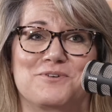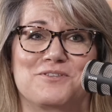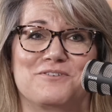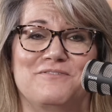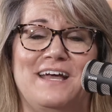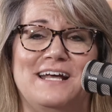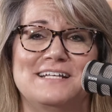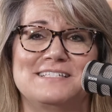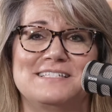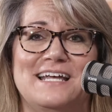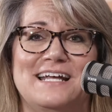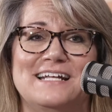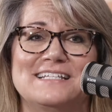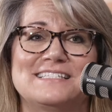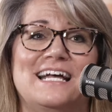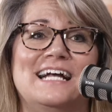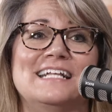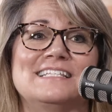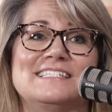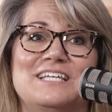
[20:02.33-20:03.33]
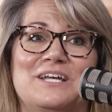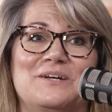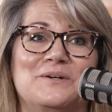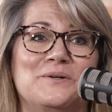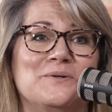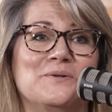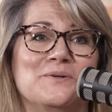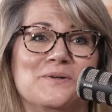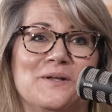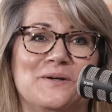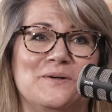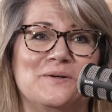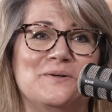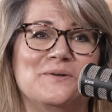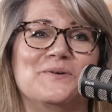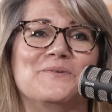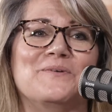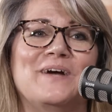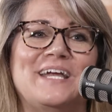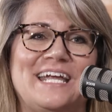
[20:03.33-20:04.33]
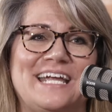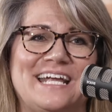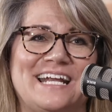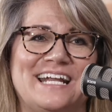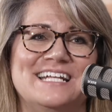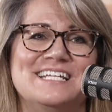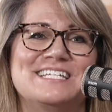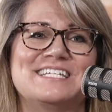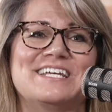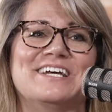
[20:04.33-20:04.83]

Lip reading: worth of assets, I'd say, wait